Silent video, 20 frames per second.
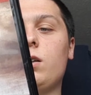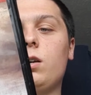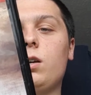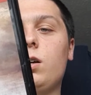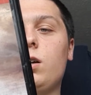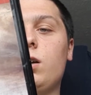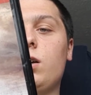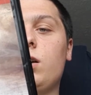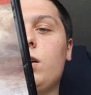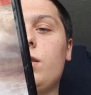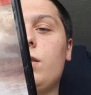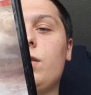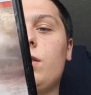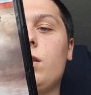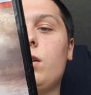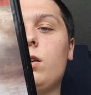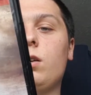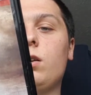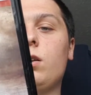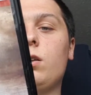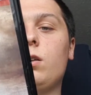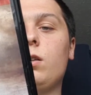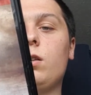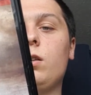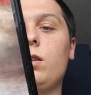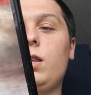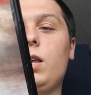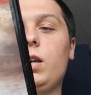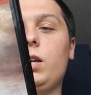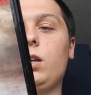the
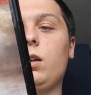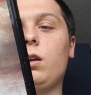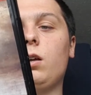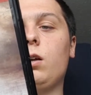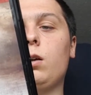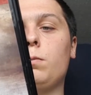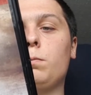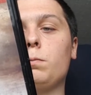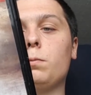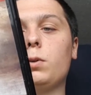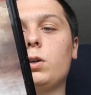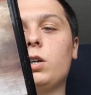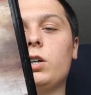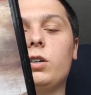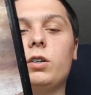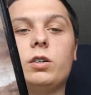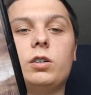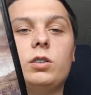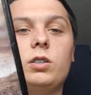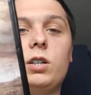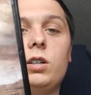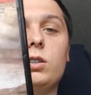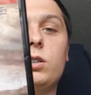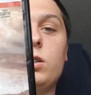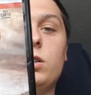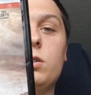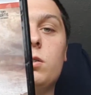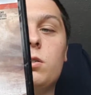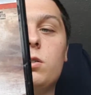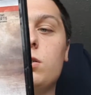late Kirk
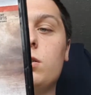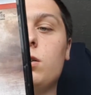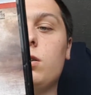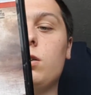Douglas,